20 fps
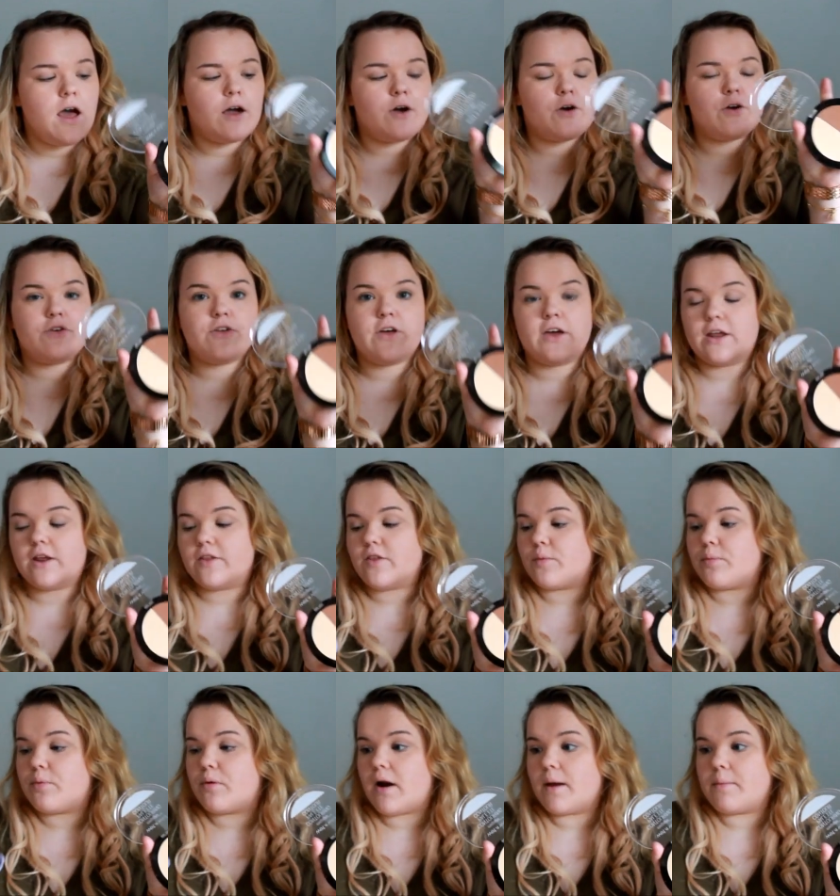I'm going to take another
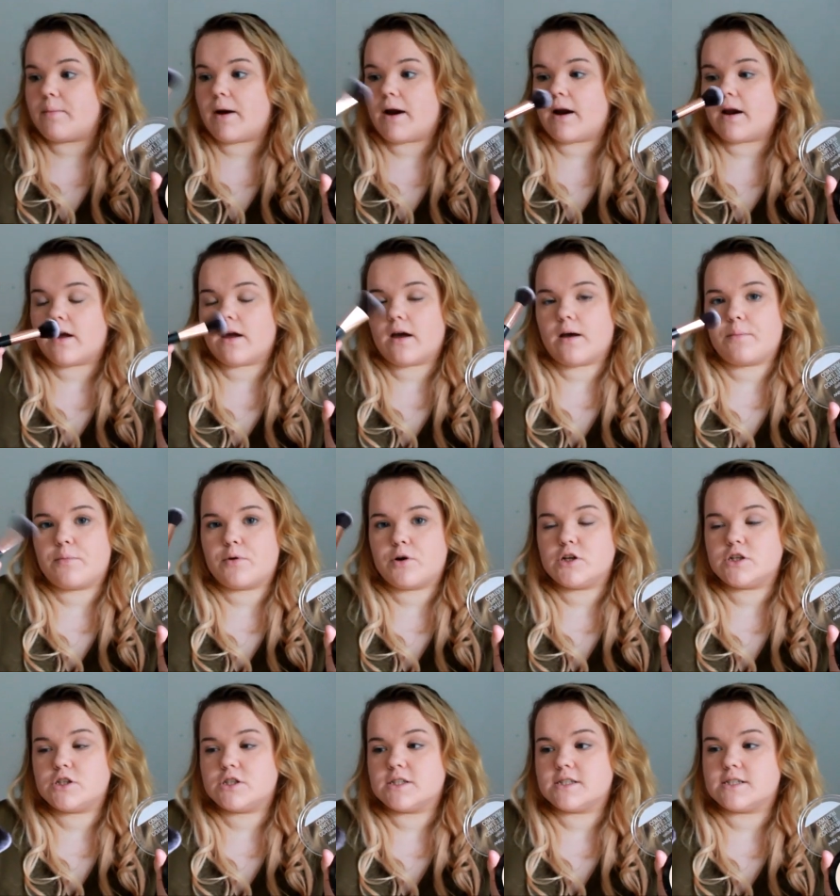Primark
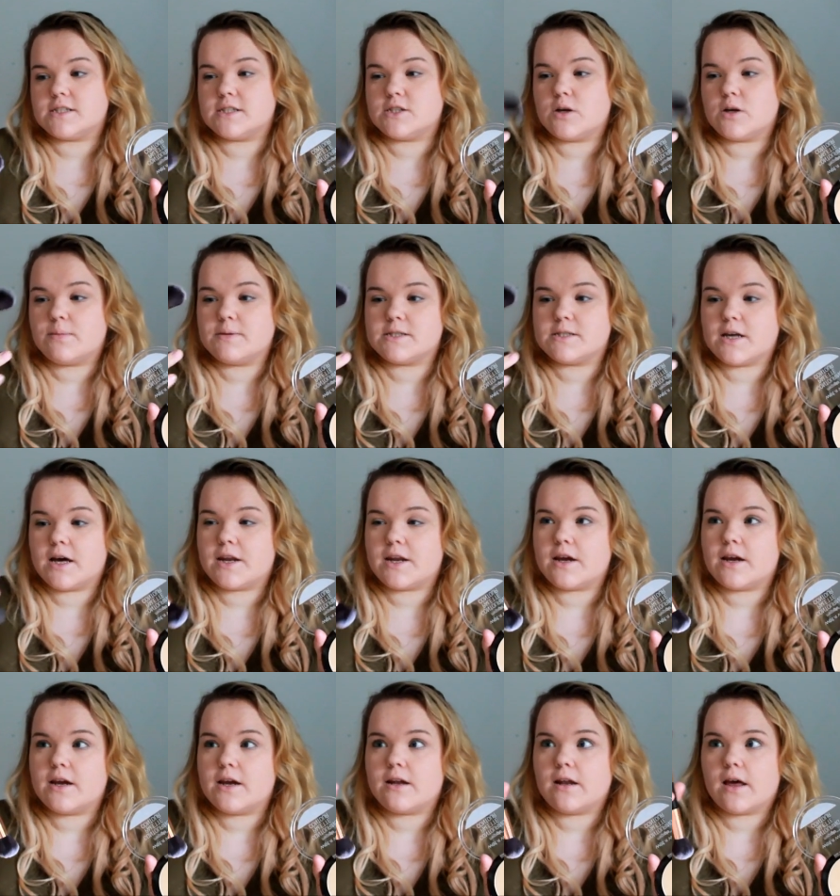brush. This is the
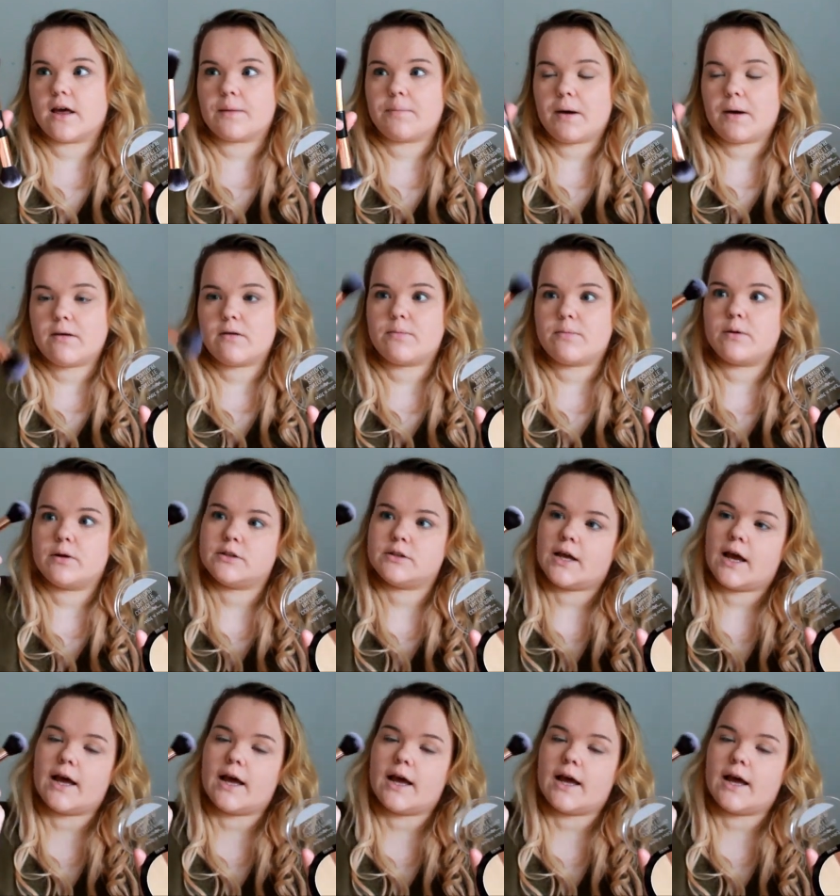double-sided like powder brush